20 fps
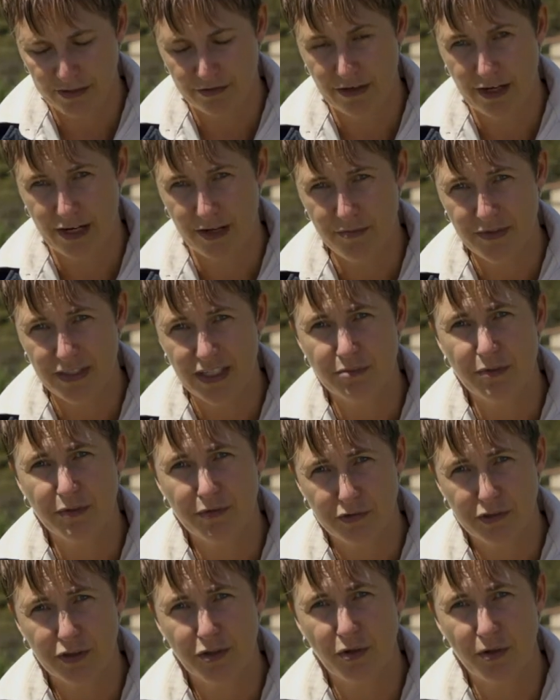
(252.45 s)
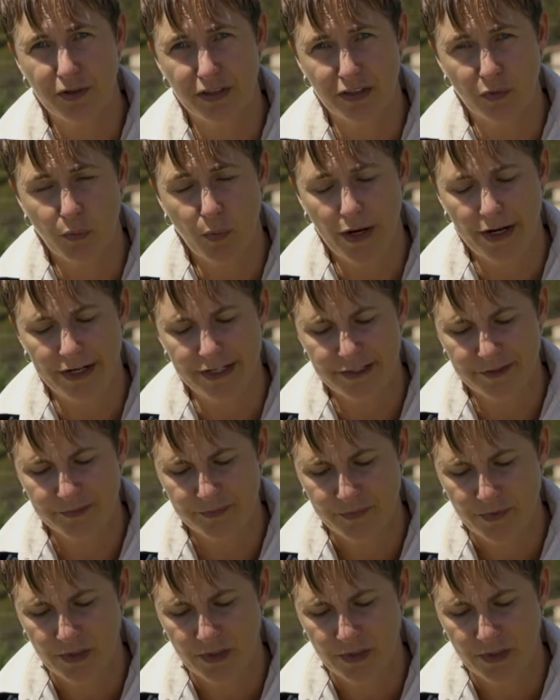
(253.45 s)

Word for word: grams and we've recorded the weight.